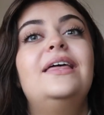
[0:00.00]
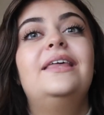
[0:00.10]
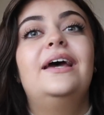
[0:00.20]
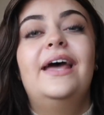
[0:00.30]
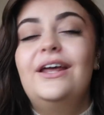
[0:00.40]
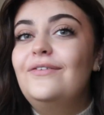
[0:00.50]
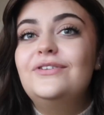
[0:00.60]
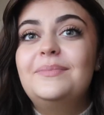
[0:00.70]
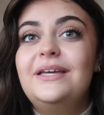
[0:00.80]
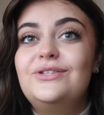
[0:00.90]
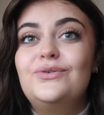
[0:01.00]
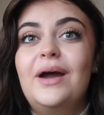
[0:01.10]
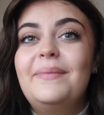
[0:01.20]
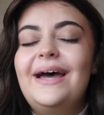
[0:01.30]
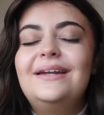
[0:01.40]
then head over to my
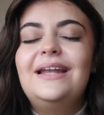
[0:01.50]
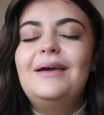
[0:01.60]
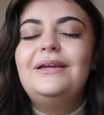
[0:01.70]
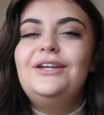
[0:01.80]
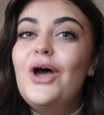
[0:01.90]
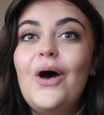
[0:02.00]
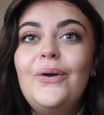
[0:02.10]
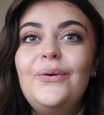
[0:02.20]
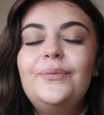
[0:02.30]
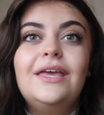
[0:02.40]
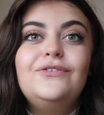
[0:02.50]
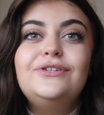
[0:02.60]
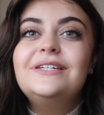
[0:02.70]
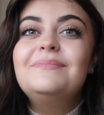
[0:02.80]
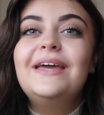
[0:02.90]
Instagram and let me know. If you did